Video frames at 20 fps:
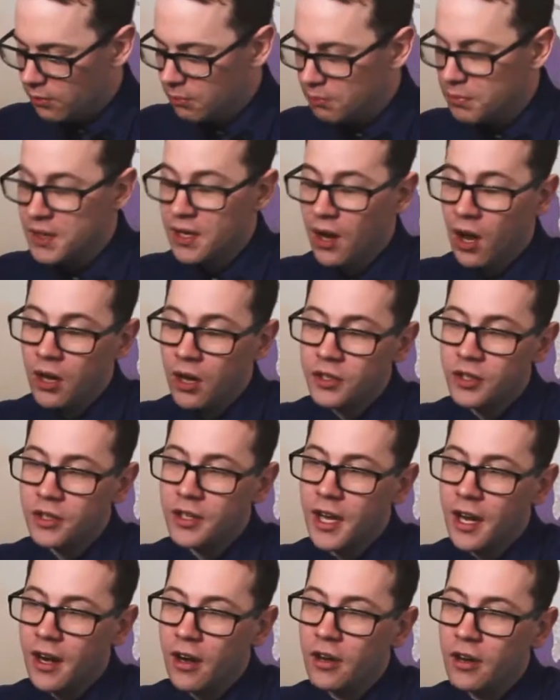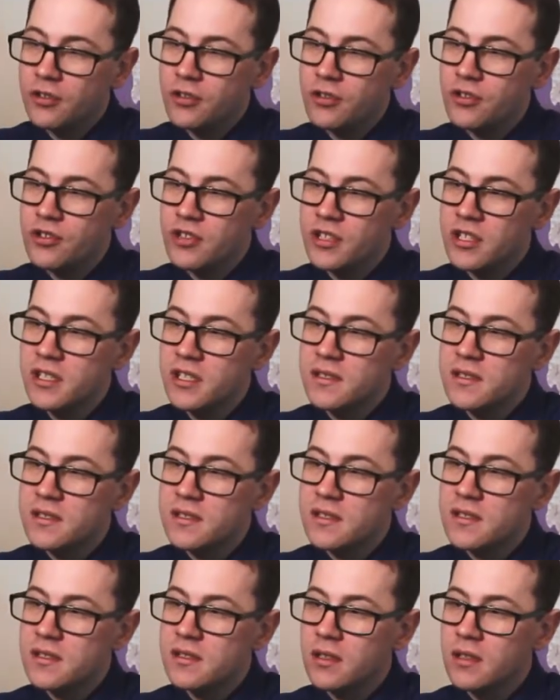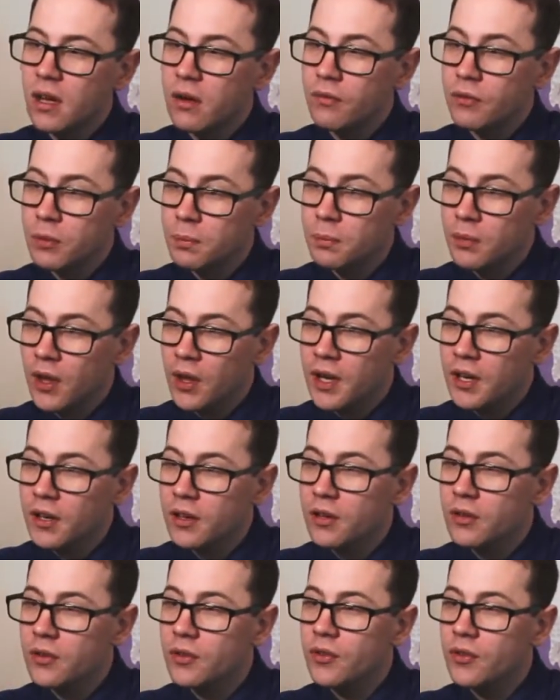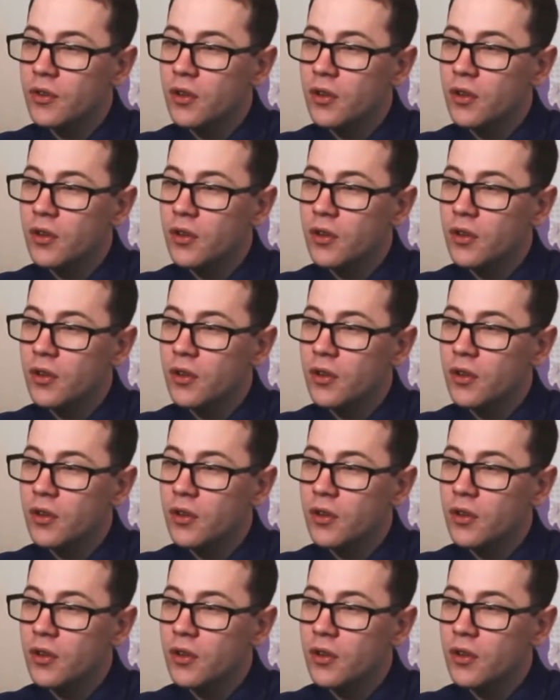Beyond your character sheets of your players,